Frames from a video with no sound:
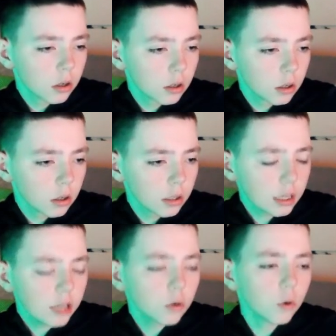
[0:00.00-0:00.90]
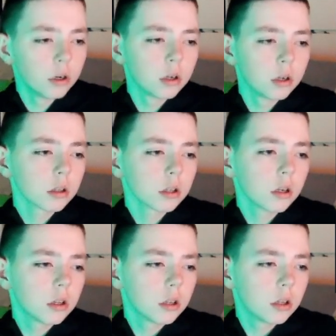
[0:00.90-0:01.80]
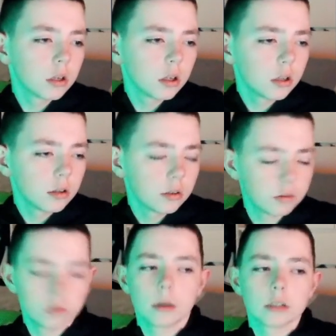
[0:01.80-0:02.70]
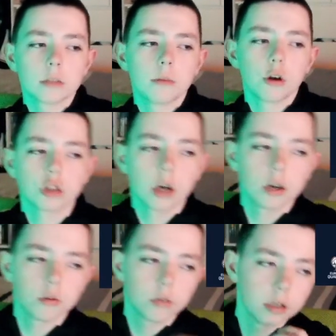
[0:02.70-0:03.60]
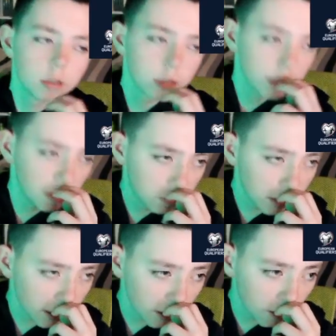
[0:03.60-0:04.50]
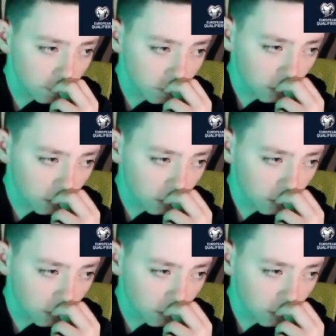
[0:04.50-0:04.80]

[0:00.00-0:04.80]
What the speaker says: Keep going. It goes back to Martial on end. And he'll kick it out for...